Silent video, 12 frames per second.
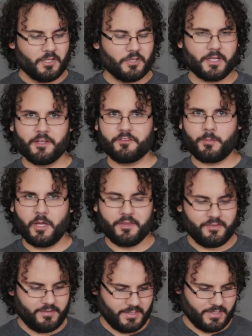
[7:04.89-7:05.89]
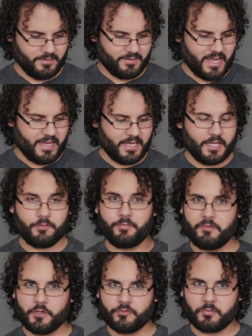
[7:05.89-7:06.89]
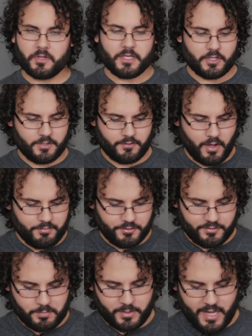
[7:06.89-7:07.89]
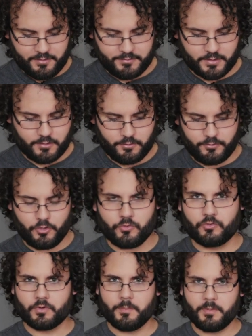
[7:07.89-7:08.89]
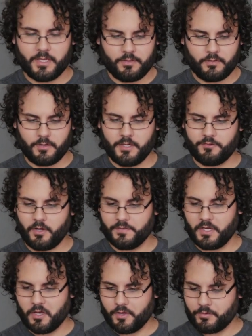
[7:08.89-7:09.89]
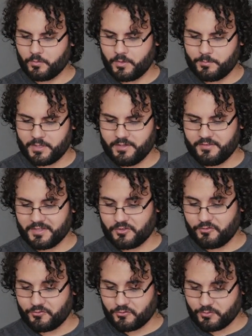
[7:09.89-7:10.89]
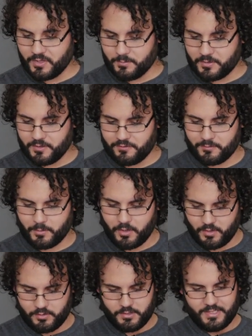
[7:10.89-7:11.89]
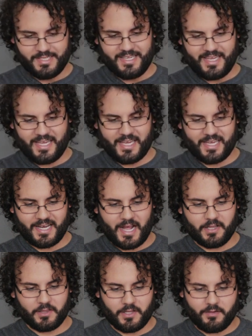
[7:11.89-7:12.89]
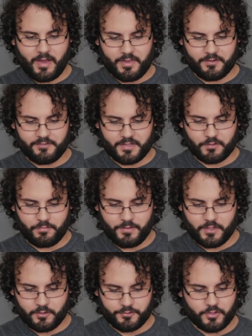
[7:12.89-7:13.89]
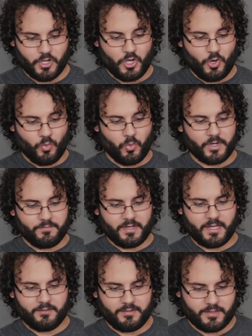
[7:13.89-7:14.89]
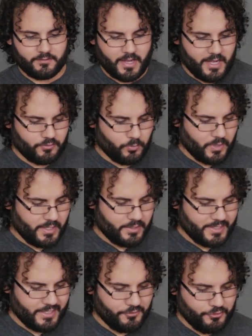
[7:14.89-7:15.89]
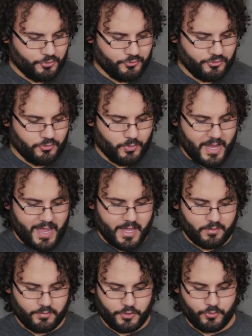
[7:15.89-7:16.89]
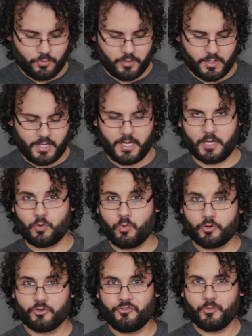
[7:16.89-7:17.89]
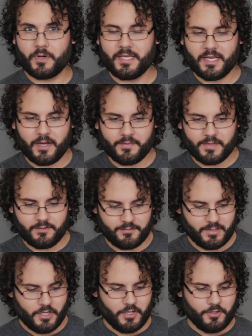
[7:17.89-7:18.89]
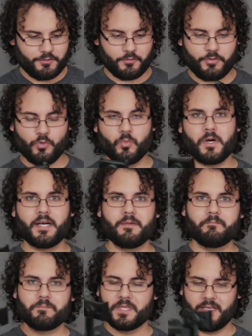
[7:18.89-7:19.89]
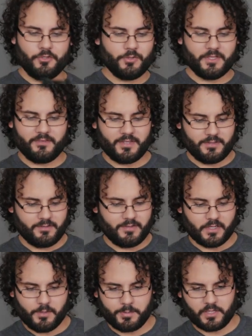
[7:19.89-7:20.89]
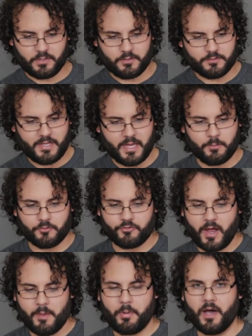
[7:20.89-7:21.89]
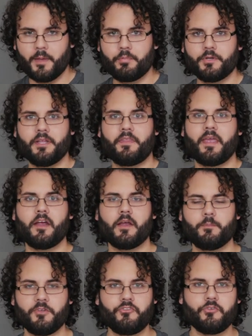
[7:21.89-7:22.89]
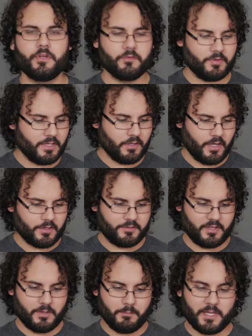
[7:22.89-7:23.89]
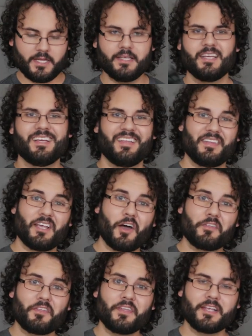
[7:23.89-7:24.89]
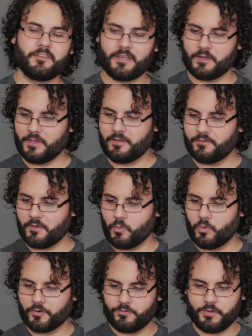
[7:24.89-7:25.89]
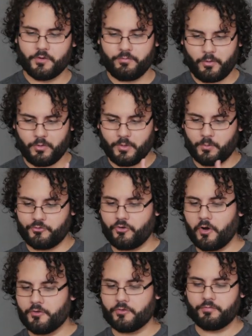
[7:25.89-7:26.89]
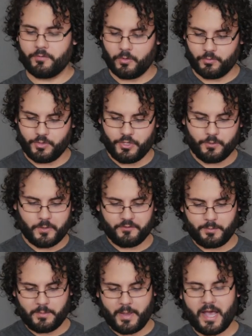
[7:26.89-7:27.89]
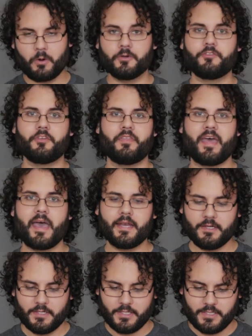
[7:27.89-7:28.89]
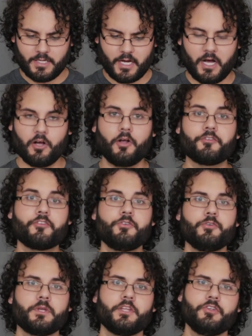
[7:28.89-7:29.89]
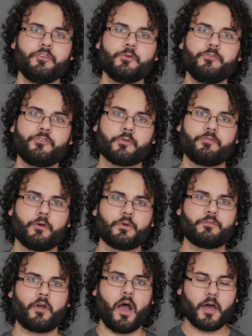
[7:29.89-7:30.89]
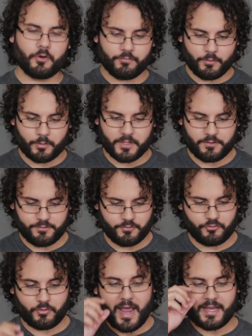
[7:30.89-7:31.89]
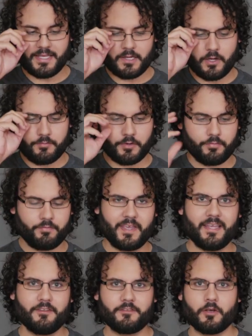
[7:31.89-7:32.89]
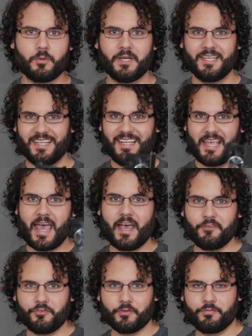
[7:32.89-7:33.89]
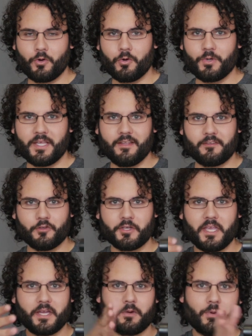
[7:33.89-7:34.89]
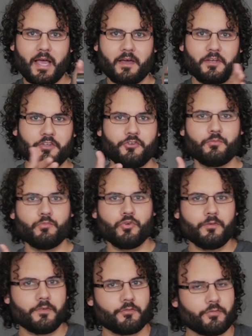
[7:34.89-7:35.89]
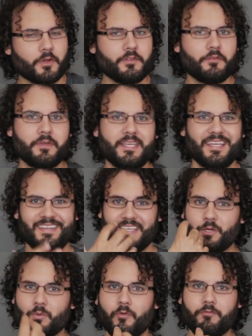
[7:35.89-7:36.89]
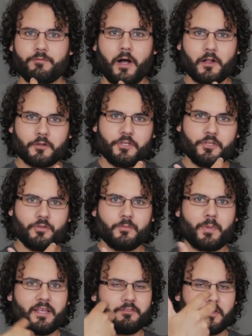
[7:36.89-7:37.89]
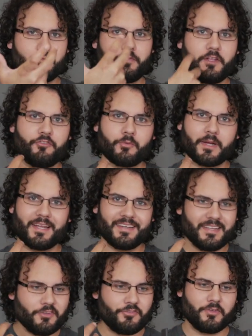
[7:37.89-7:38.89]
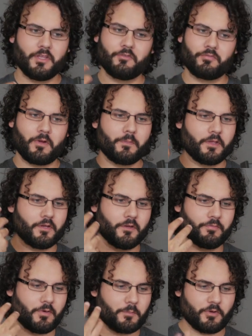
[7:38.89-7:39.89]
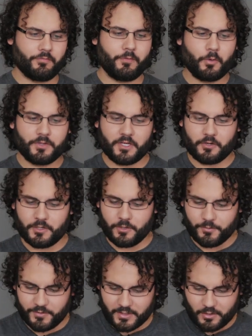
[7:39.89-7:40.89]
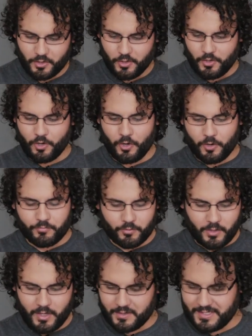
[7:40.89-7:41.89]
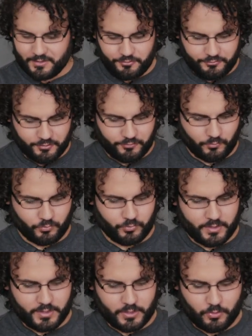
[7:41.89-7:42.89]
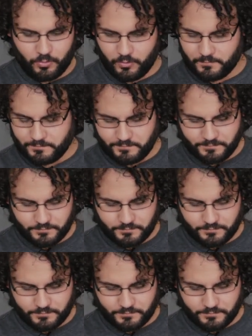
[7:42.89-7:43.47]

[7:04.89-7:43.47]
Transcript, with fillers: Look how small this thing is. And it feels really good. It's obviously plastic. There's no grip like there is on the other one, but it's extremely small. And I love how this thing feels. One of the nice things as well is you do have your uh, quarter 20 on this. So if you want, you can set this thing up on a little table tripod, put it there and be shooting vlogs in a minute. The other thing is that this works with your phone, it will charge your phone, USB power to that, uh, also, you can use your phone for autofocus tracking of your face. So as your phone is looking around and you move in front of it, it will follow you based on facial recognition from, the, from your phone that you're using. Overall, it's just really cool.